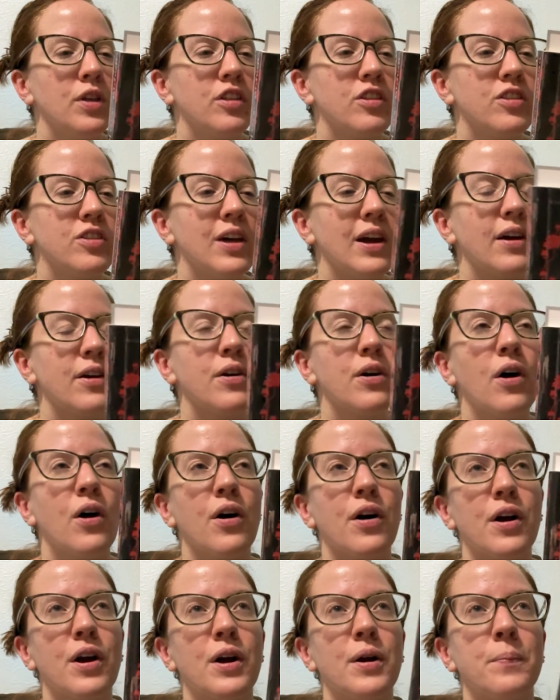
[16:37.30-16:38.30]
There
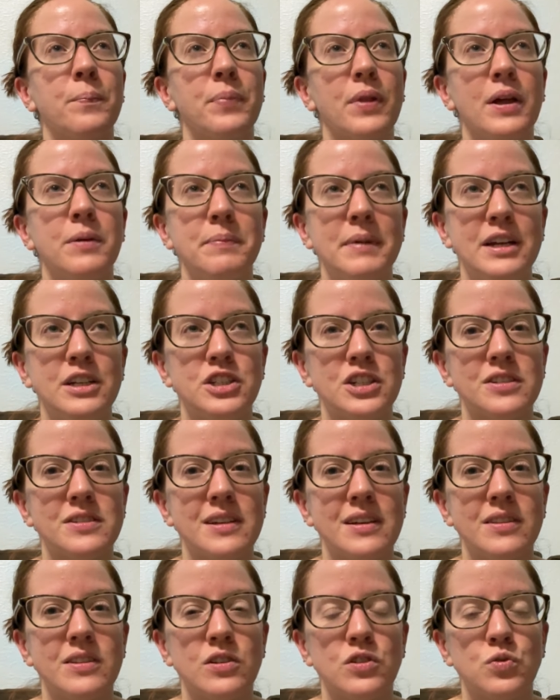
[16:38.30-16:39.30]
are blood mages
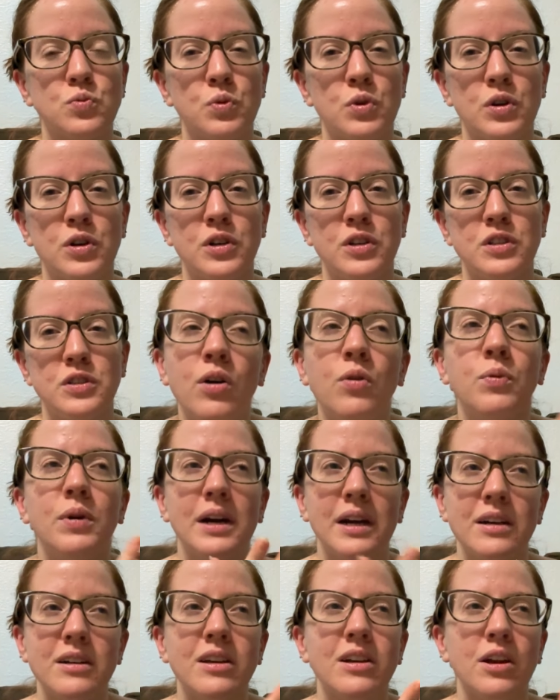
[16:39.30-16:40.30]
in this world
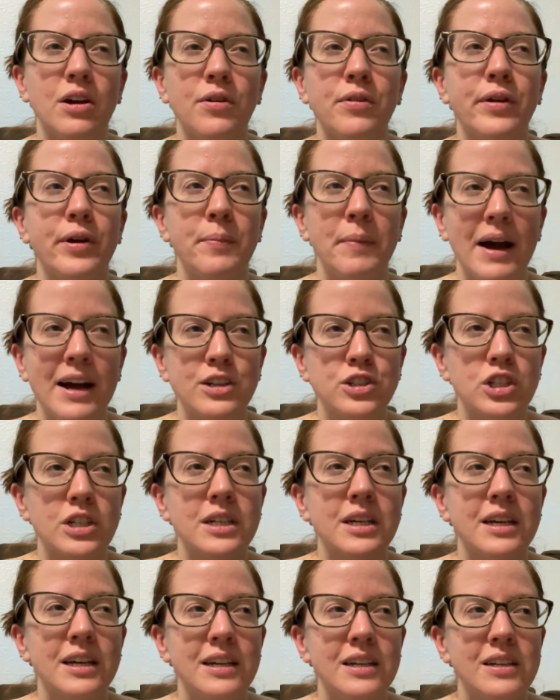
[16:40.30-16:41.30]
where, you know, their
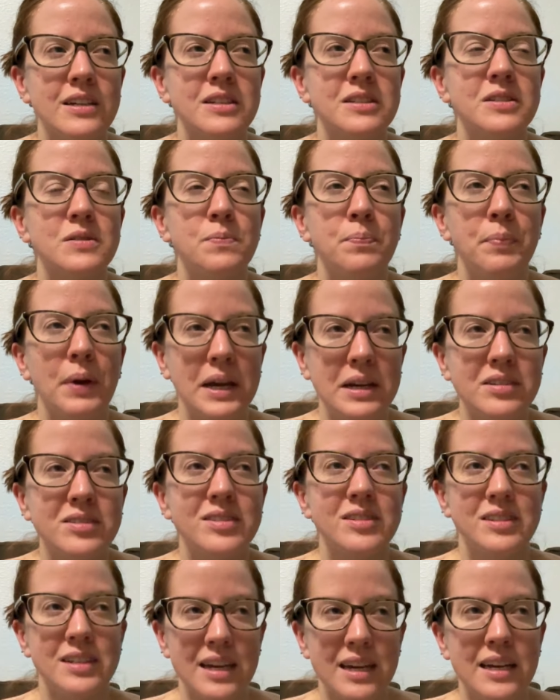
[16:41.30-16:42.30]
magic is
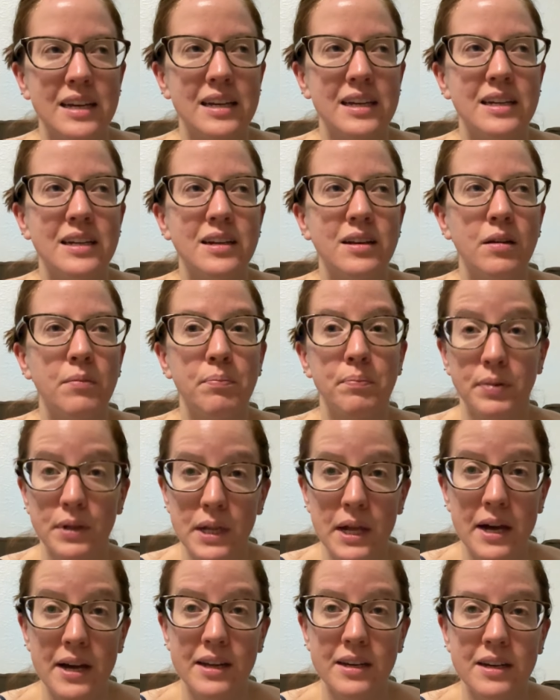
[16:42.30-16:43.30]
based in
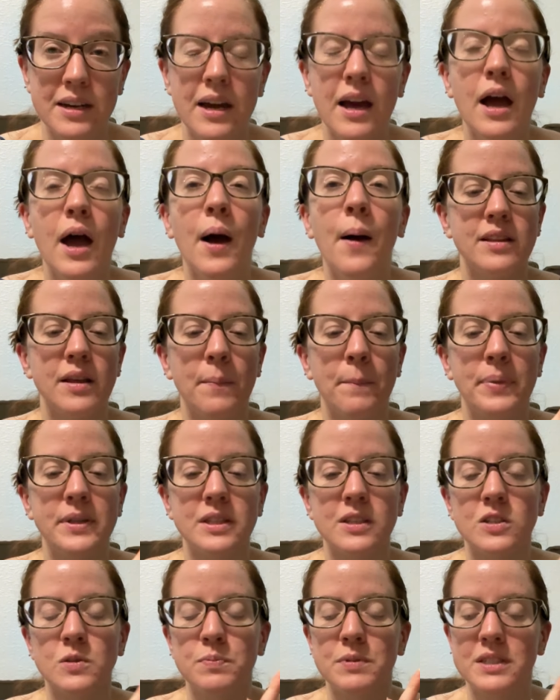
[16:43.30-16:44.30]
blood. But
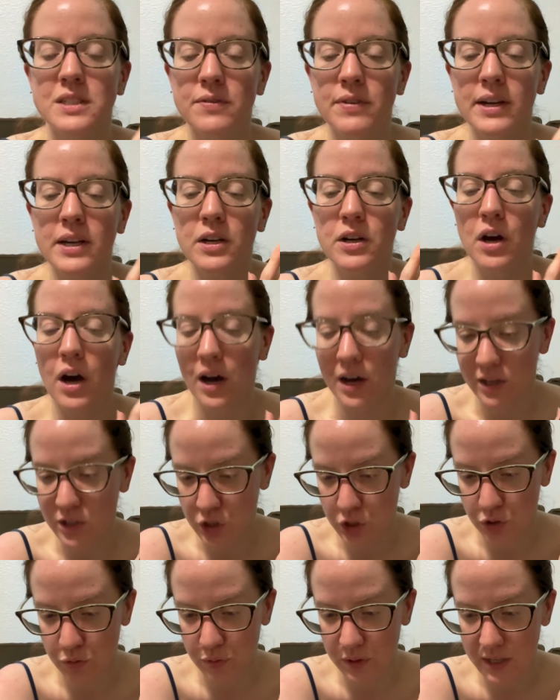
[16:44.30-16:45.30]
the specific
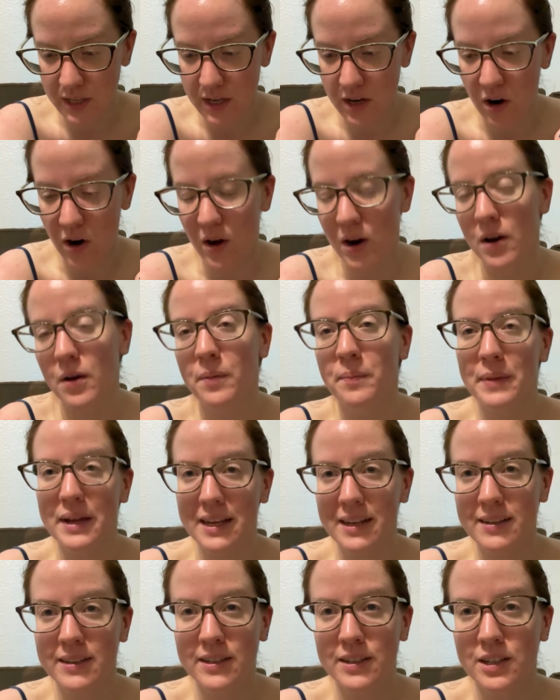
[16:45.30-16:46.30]
country our
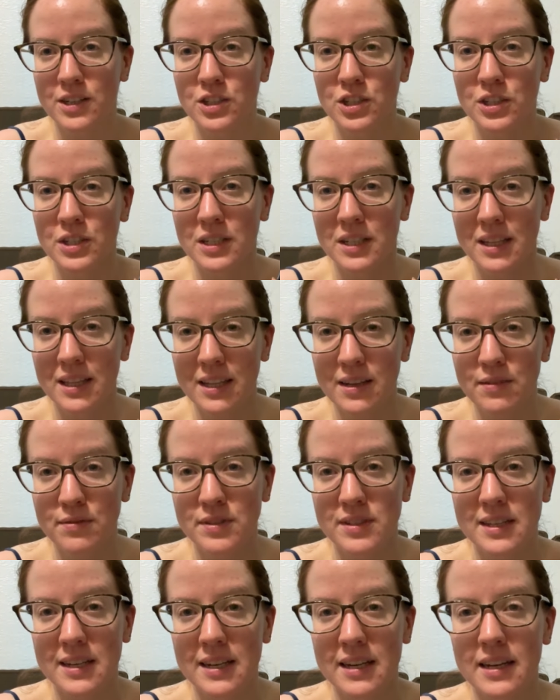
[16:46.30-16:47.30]
main character
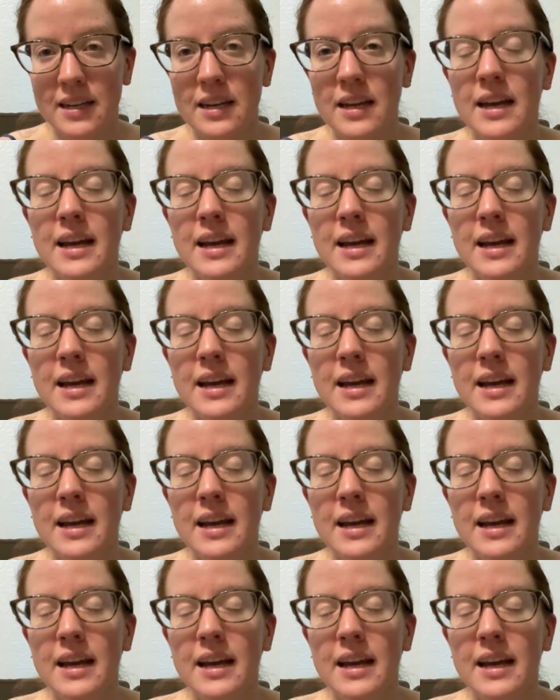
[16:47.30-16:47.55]
lives in